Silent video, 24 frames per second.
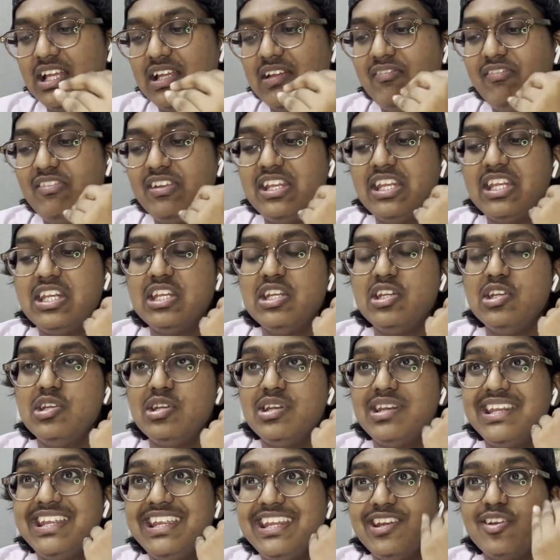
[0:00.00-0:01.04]
We
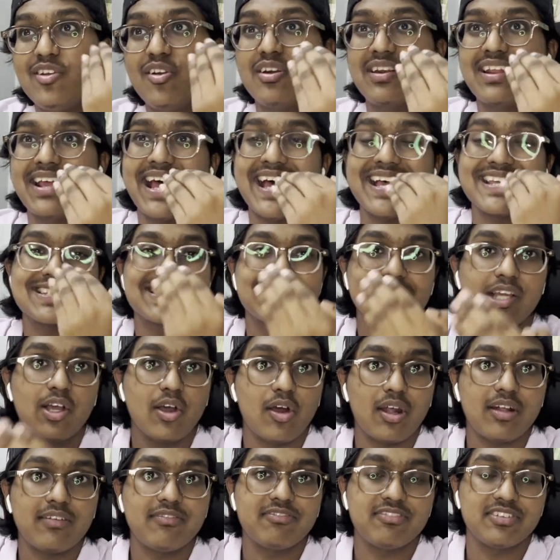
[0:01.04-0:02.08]
need not ask
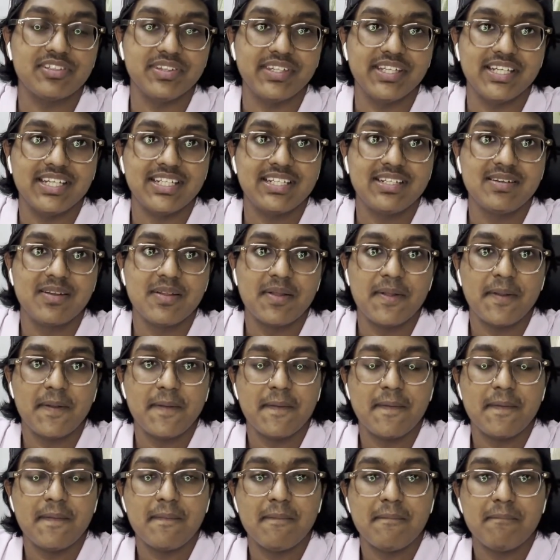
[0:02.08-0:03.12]
God for that.
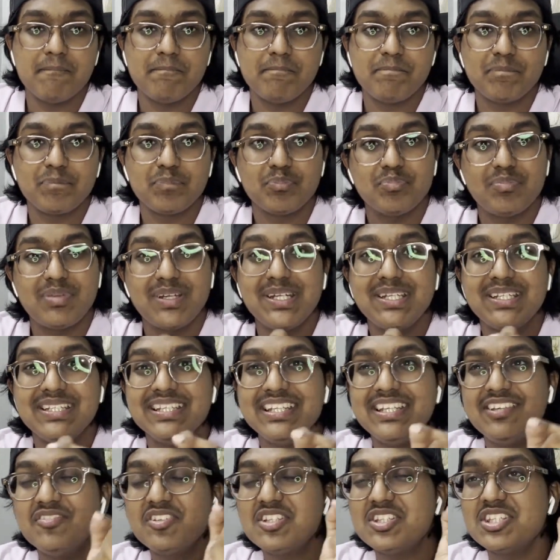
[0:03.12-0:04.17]
But
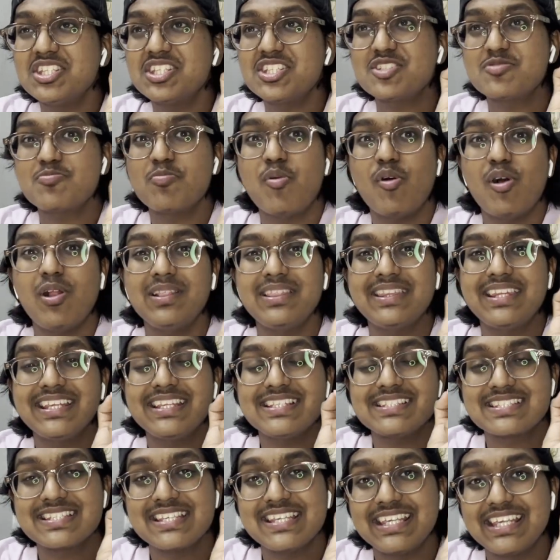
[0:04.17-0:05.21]
even the small
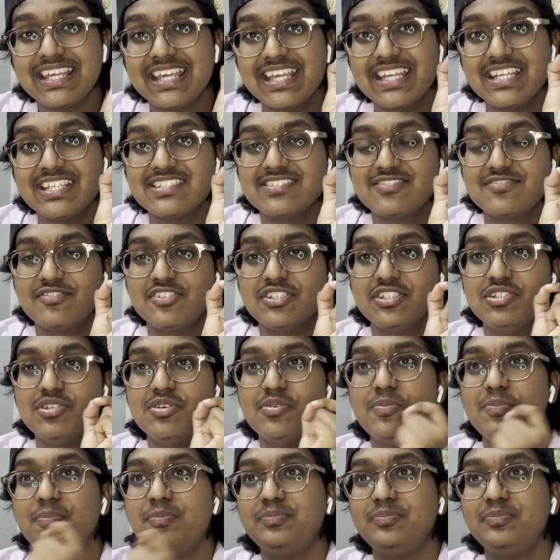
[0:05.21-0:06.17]
things He cares for you.